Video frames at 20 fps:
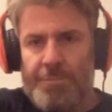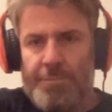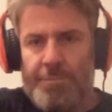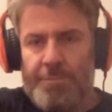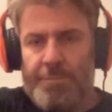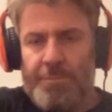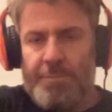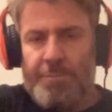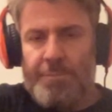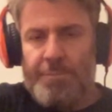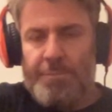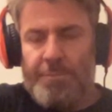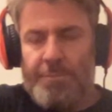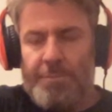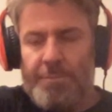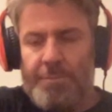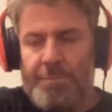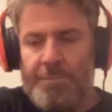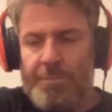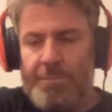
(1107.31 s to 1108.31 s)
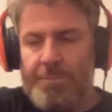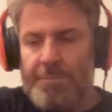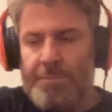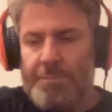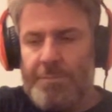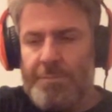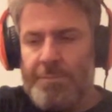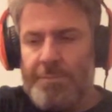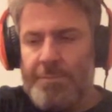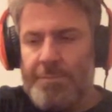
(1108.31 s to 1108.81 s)

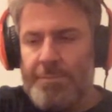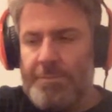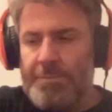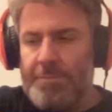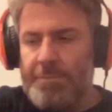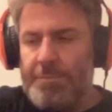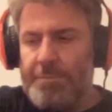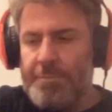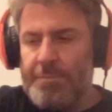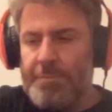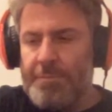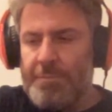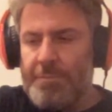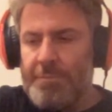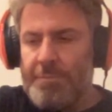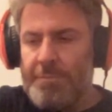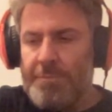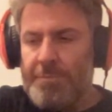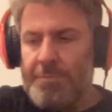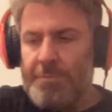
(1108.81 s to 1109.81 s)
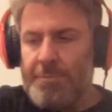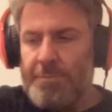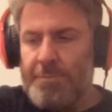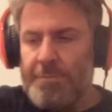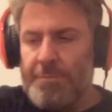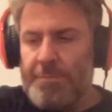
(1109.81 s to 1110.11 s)
(not speaking)